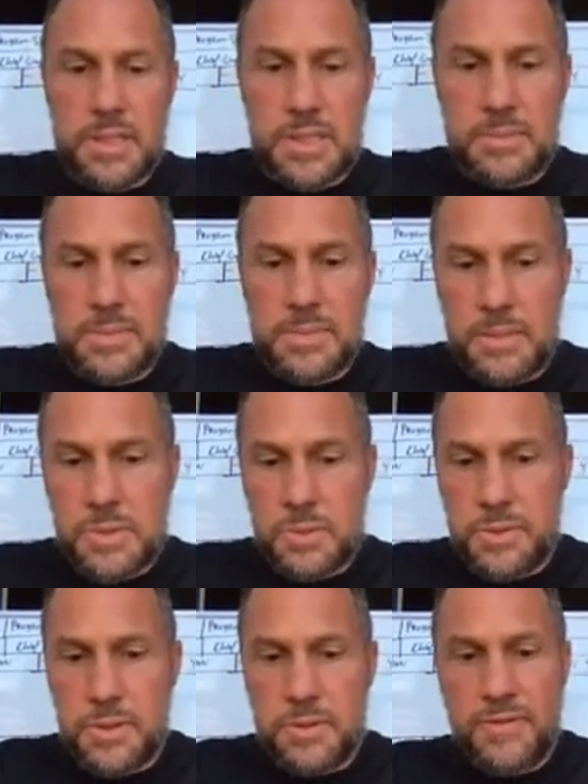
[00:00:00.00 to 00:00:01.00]
Sometimes we'll
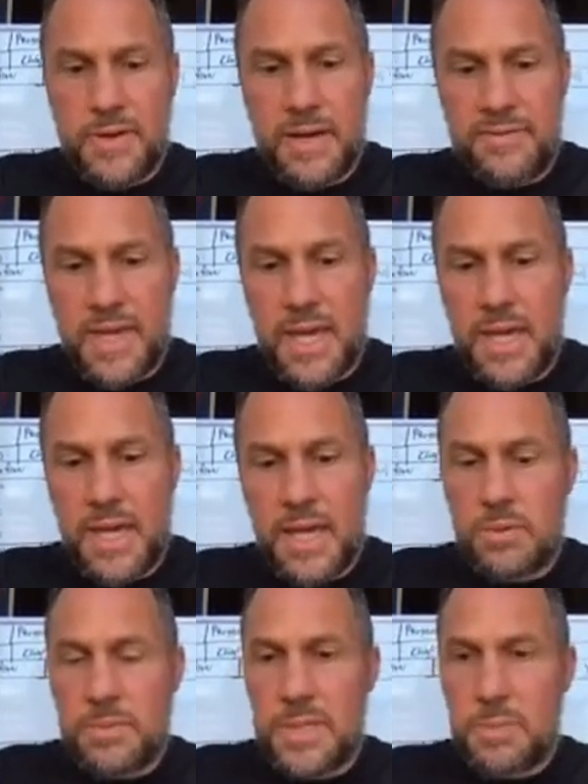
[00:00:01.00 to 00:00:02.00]
do 5Ks,
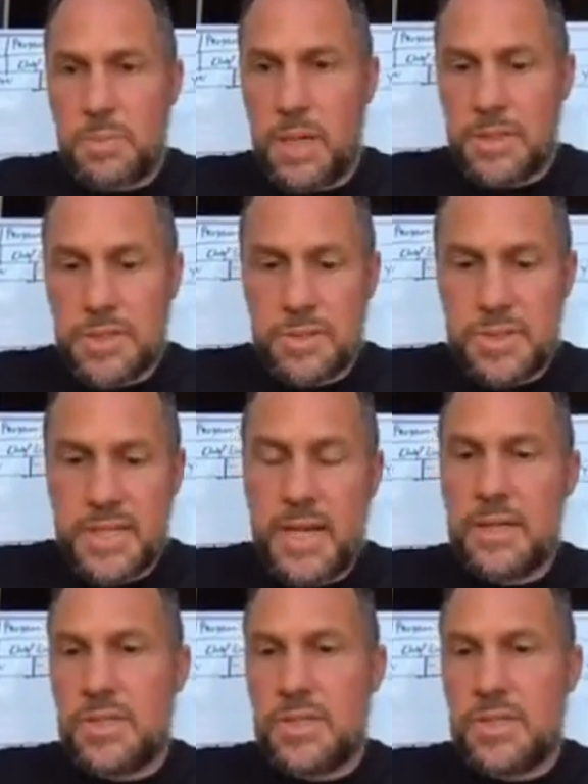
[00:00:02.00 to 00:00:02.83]
we'll be sponsors there.